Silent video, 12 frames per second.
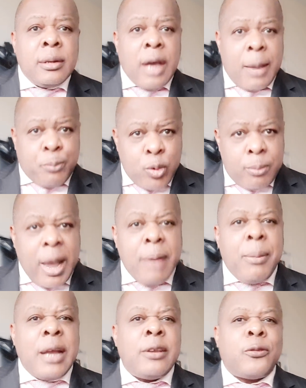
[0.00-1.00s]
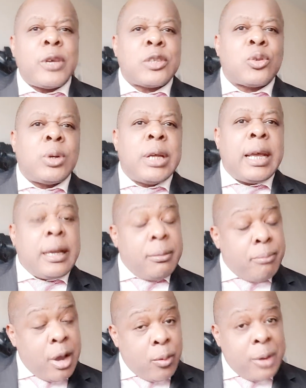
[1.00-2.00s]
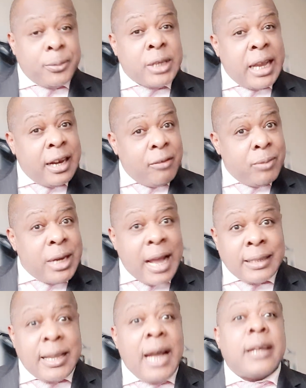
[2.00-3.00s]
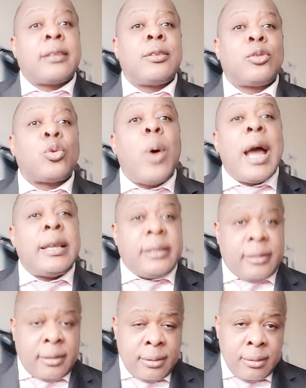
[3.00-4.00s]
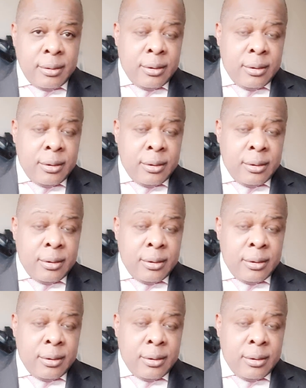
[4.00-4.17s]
I put my manifesto there. My website has been attacked twice.